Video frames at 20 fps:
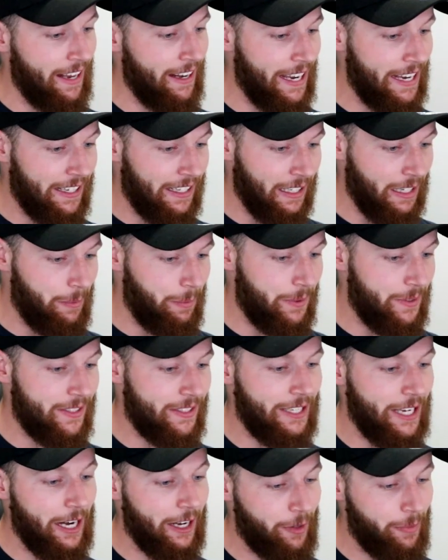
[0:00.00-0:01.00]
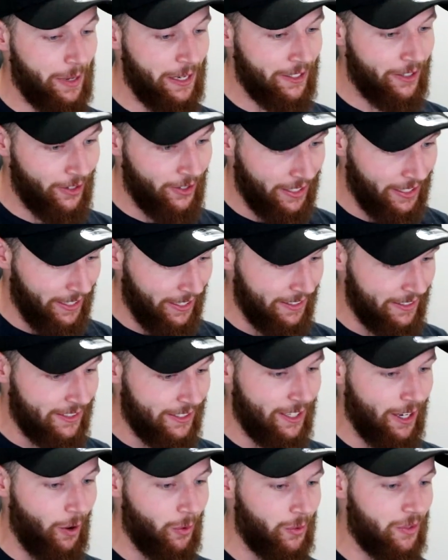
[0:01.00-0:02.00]
LA Clippers, Sacramento
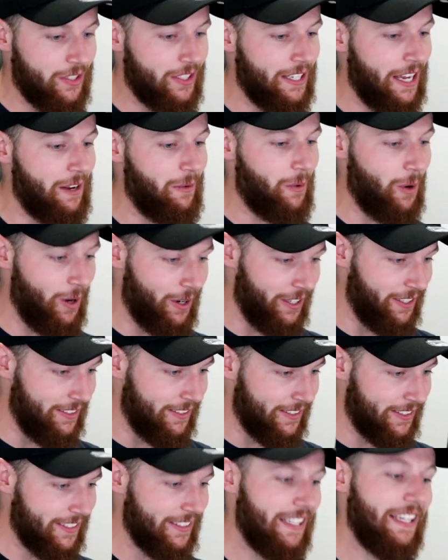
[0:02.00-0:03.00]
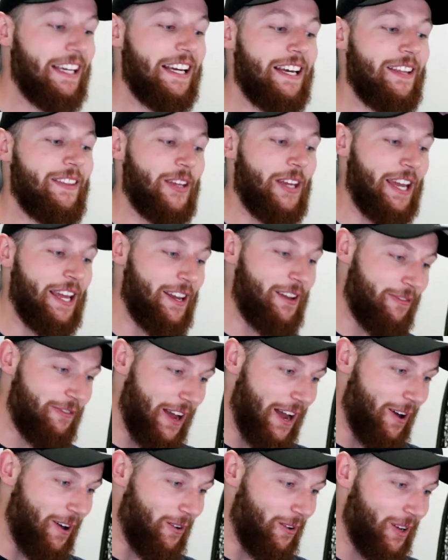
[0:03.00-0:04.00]
Kings, Golden State Warriors. The
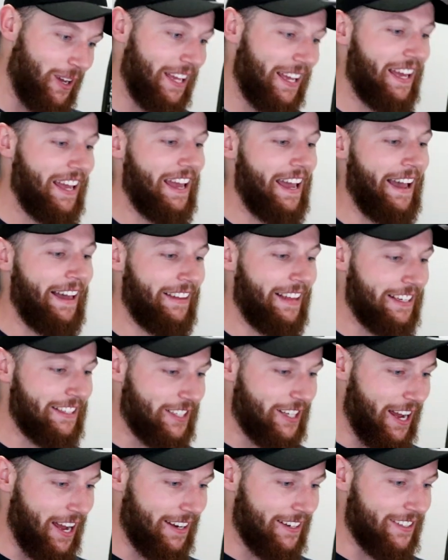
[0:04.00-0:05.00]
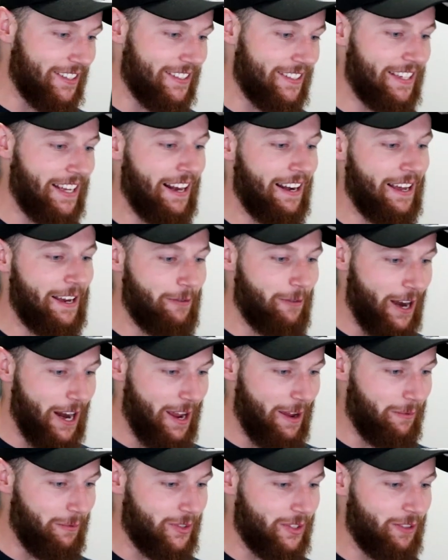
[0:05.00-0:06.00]
NFL, LA Chargers, LA
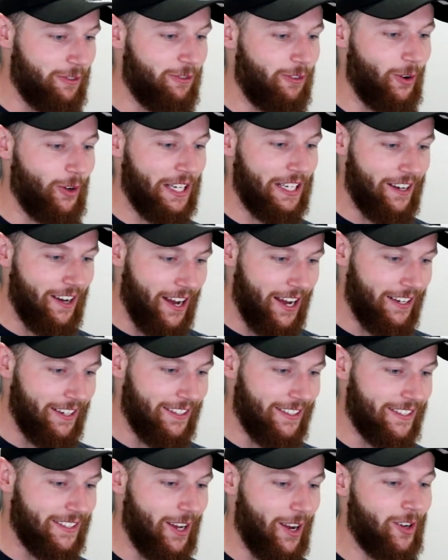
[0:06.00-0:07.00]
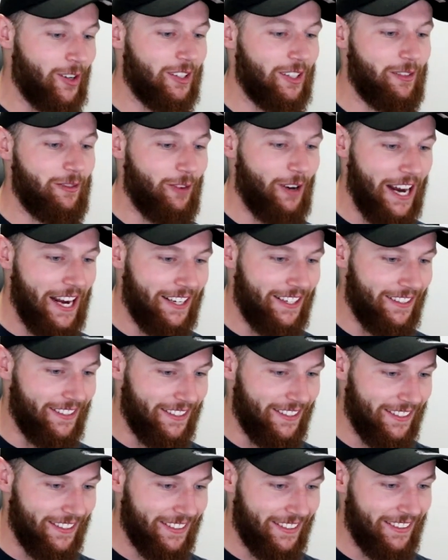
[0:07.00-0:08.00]
Rams, the 49ers, the Oakland
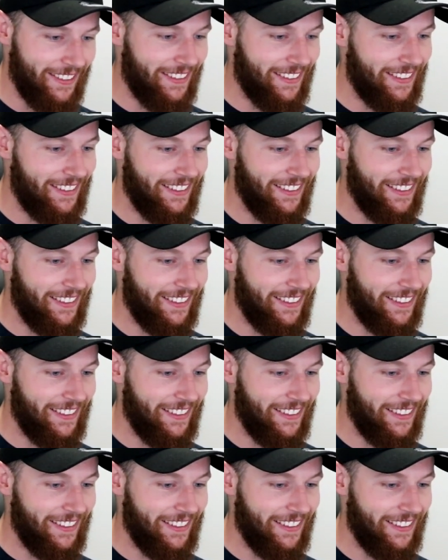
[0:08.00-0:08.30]
Raiders.